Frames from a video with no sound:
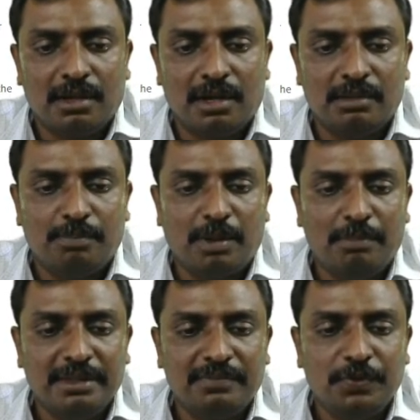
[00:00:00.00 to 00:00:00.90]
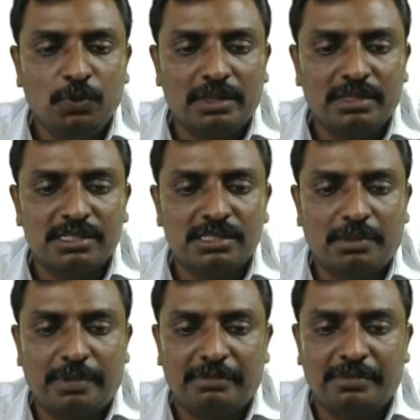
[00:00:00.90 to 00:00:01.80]
and public view, and this is
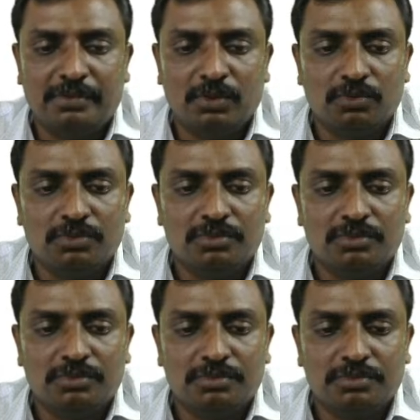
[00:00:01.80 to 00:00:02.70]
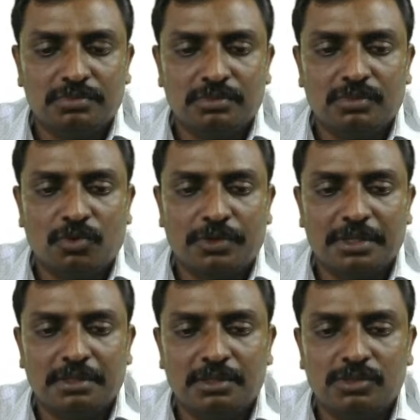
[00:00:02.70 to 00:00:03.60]
on private view.
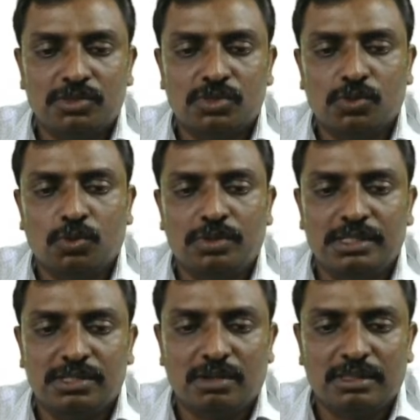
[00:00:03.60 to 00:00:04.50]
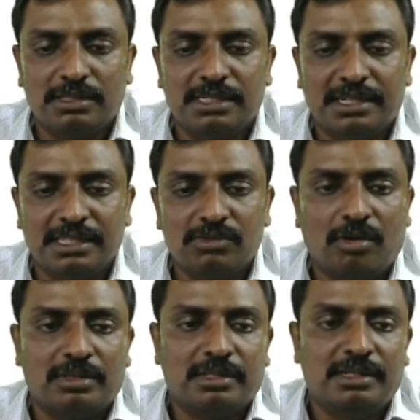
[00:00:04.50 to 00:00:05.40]
Okay. So these are all the settings
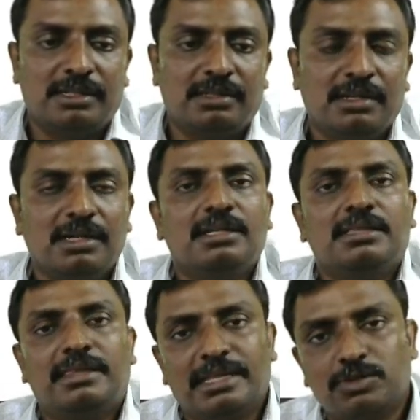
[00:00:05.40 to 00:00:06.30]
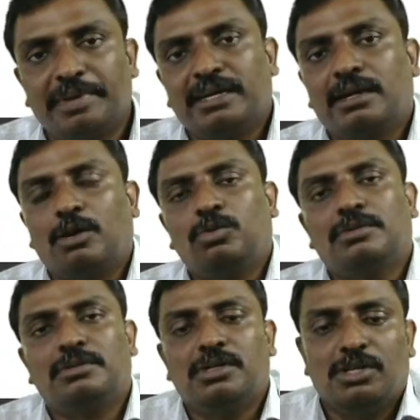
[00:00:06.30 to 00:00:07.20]
on the ThinkSpeak
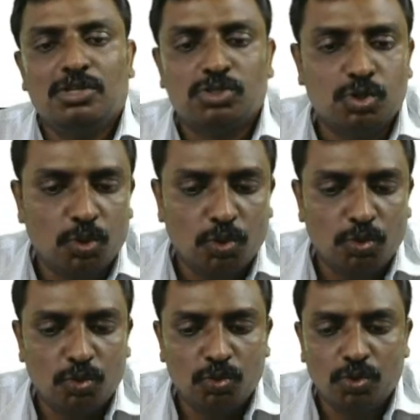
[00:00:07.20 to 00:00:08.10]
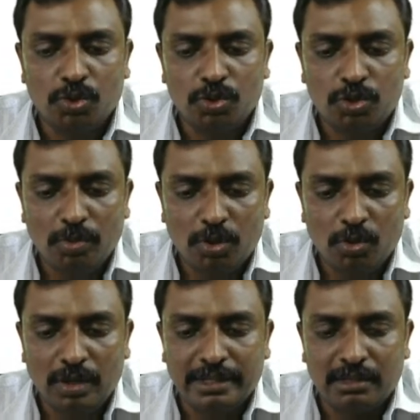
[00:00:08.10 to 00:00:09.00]
cloud. So
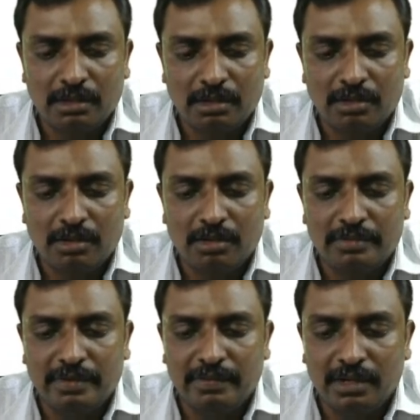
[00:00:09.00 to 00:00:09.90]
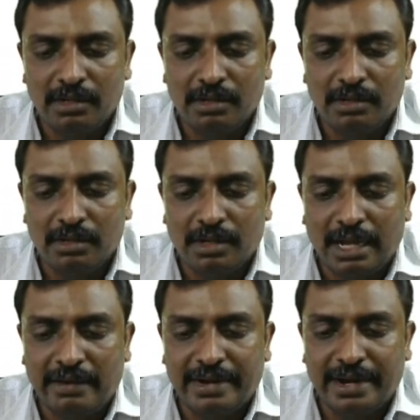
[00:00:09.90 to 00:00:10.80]
tomorrow, like we will have a